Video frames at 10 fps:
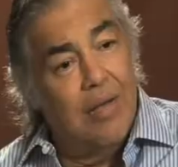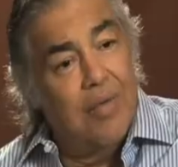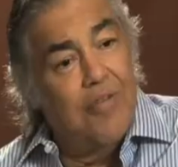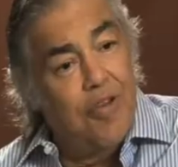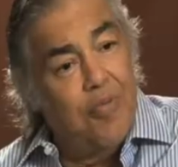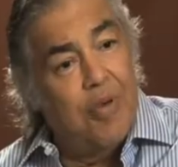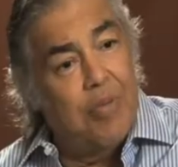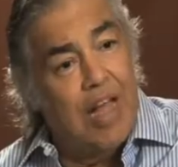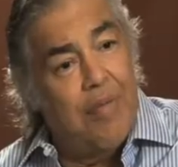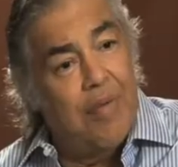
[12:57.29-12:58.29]
I mean, a few
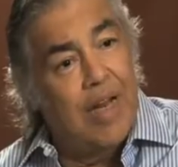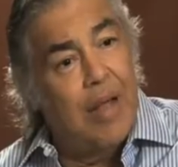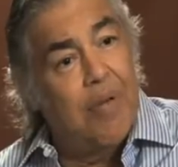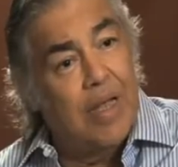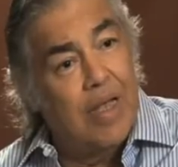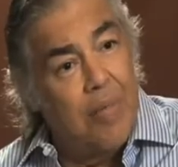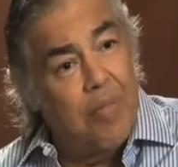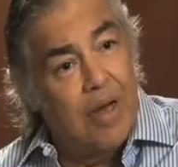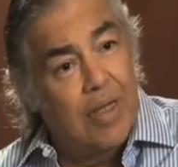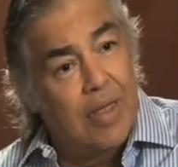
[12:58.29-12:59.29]
people have, but they're not picking
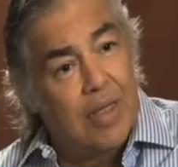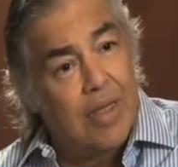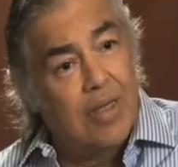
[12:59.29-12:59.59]
up on it